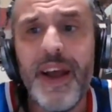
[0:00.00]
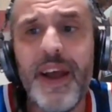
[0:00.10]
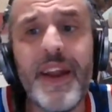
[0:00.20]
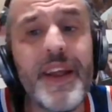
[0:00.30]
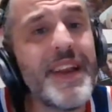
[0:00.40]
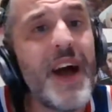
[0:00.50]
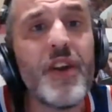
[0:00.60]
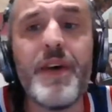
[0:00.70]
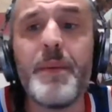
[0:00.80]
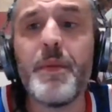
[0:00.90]
It is now
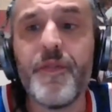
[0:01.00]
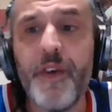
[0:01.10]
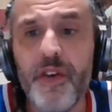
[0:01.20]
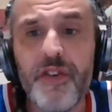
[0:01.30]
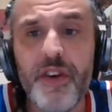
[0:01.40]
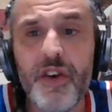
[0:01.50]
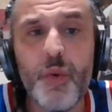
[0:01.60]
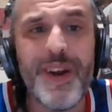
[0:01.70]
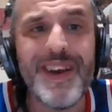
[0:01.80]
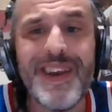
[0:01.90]
November 1st,
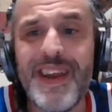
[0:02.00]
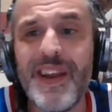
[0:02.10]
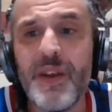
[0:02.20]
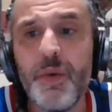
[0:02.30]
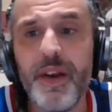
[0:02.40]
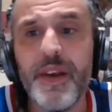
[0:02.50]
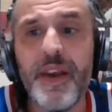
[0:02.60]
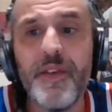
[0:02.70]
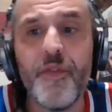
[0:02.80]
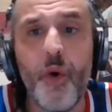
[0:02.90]

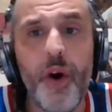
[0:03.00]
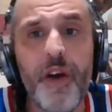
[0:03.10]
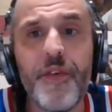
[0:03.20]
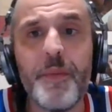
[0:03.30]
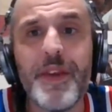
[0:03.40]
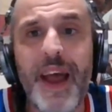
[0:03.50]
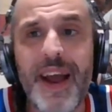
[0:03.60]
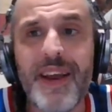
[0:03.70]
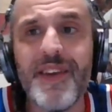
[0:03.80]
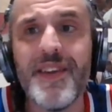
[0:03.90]
2024 from
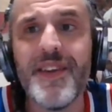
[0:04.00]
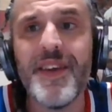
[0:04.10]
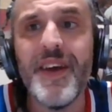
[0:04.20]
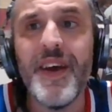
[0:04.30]
Texas